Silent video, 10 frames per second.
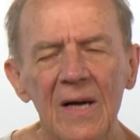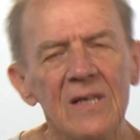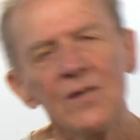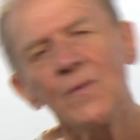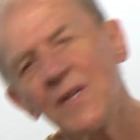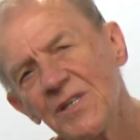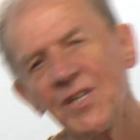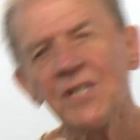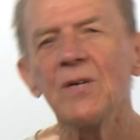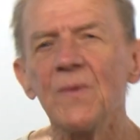So we
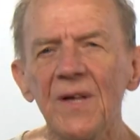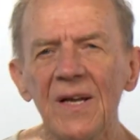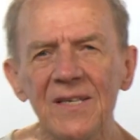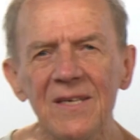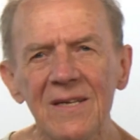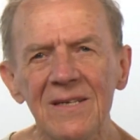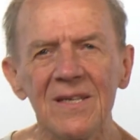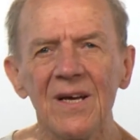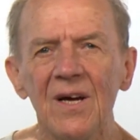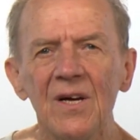continued with the
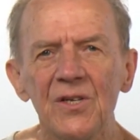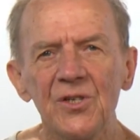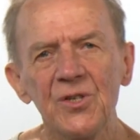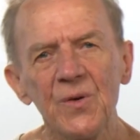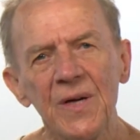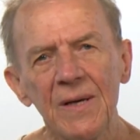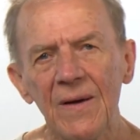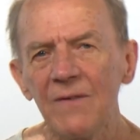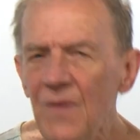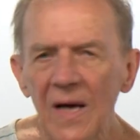lessons doing
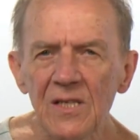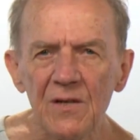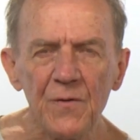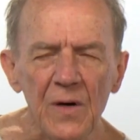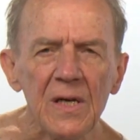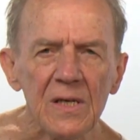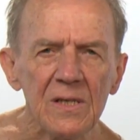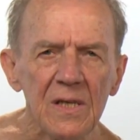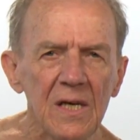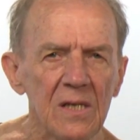advanced
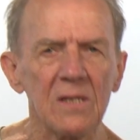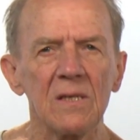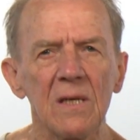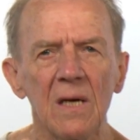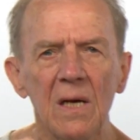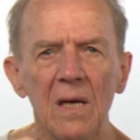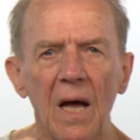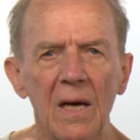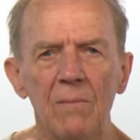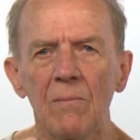phonics things
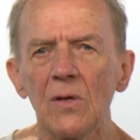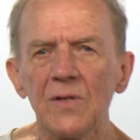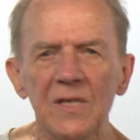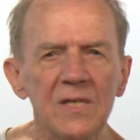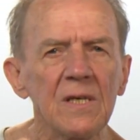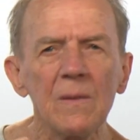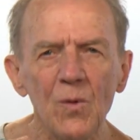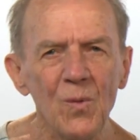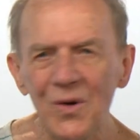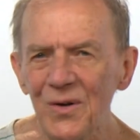like
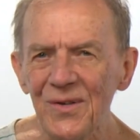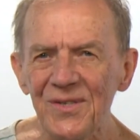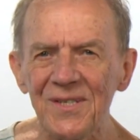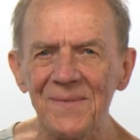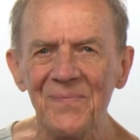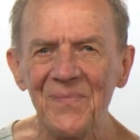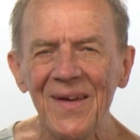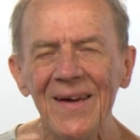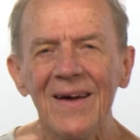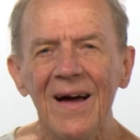multisyllable words,
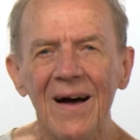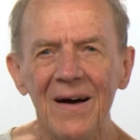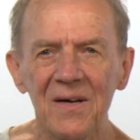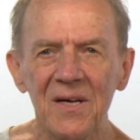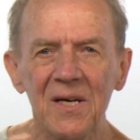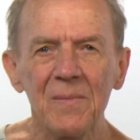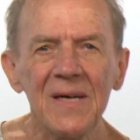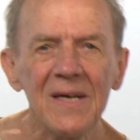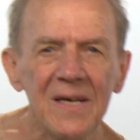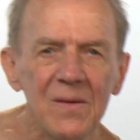
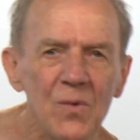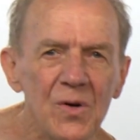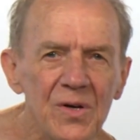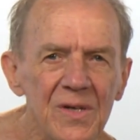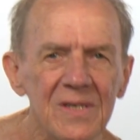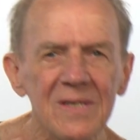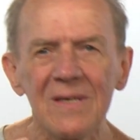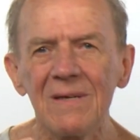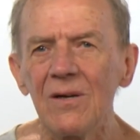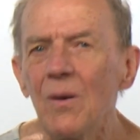chameleon words,
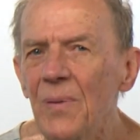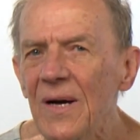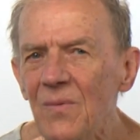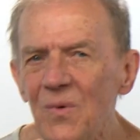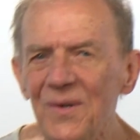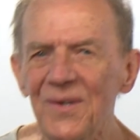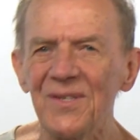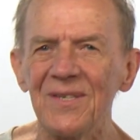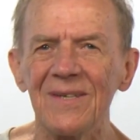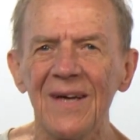compound
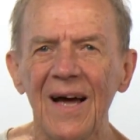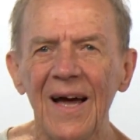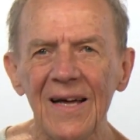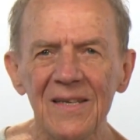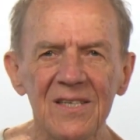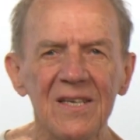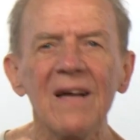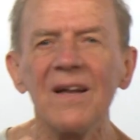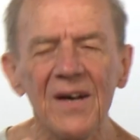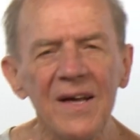words, and
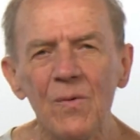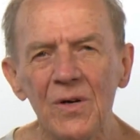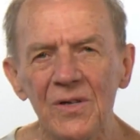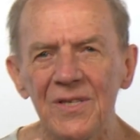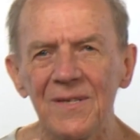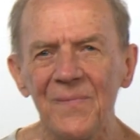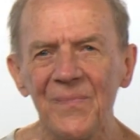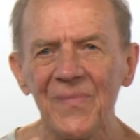silent letter words.